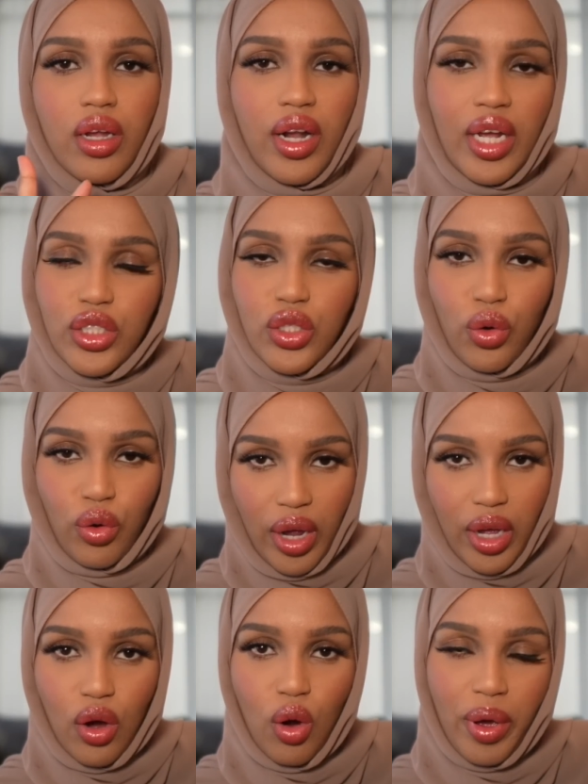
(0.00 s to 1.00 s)
not so
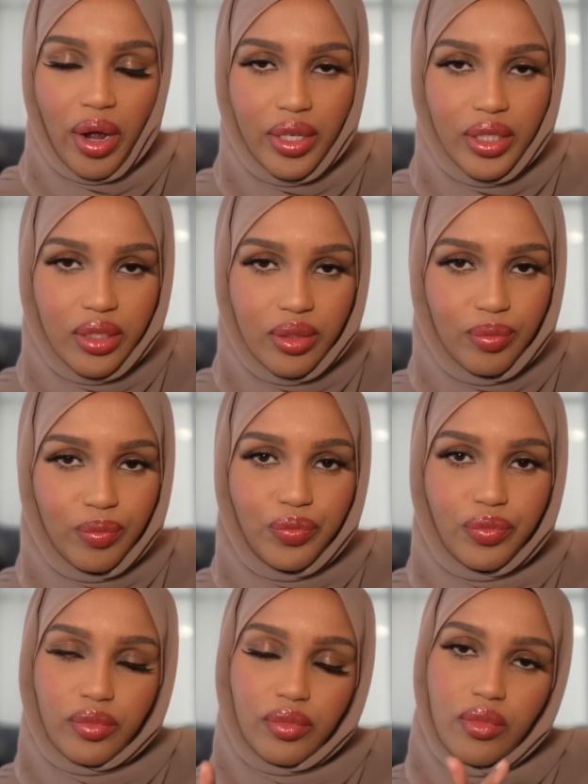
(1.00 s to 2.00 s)
great co-parents
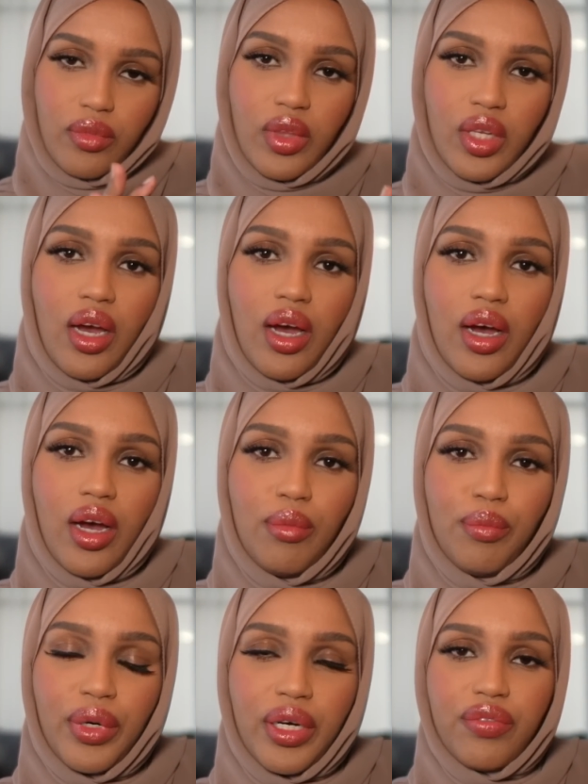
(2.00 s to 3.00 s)

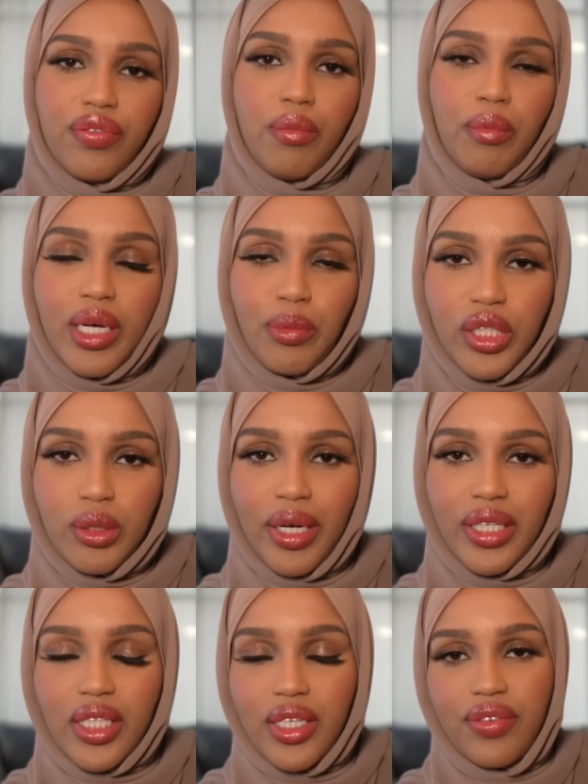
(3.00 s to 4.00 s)
um, but from my
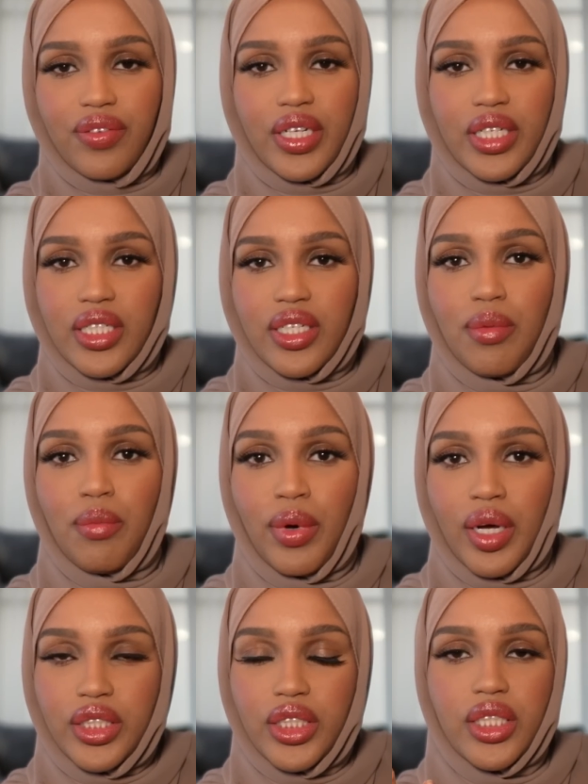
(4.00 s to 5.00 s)
perspective, it is
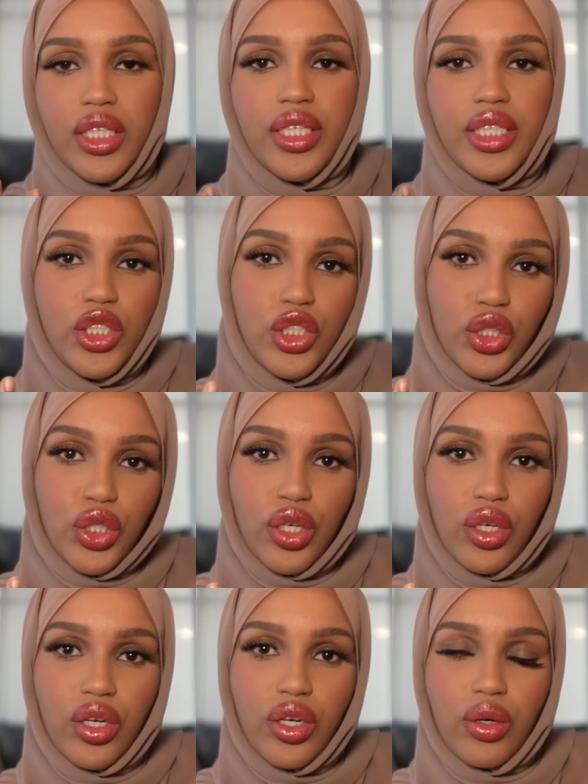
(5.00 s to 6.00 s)
much
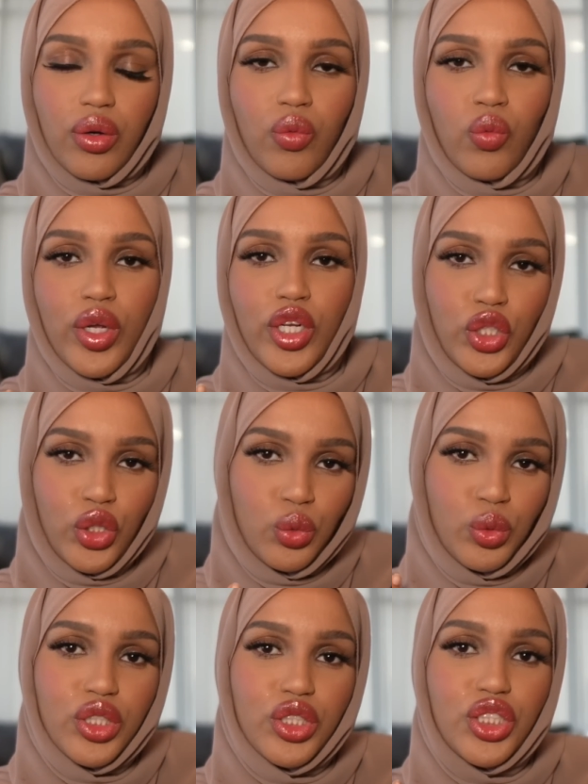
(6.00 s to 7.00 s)
easier when
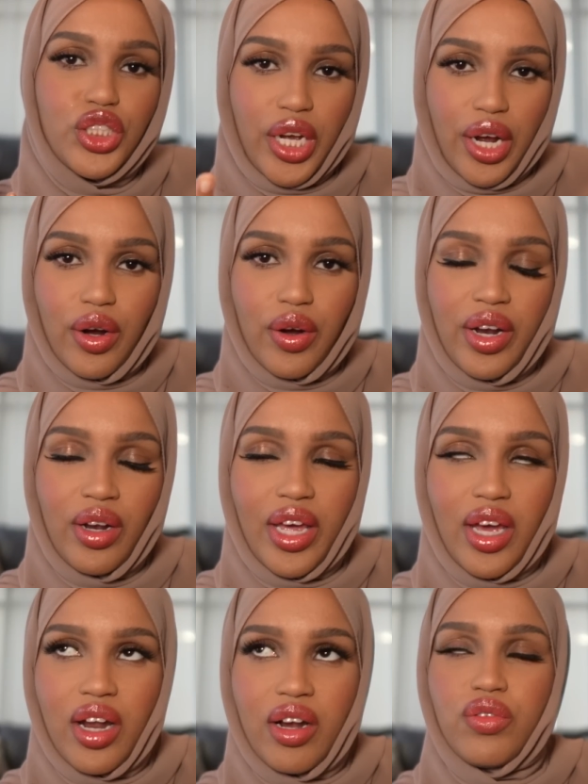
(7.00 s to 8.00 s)
you share and
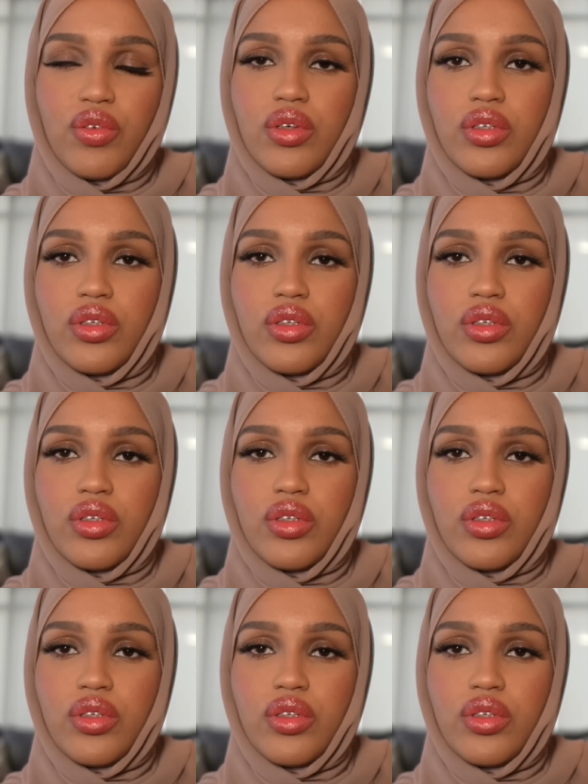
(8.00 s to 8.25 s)
like kind of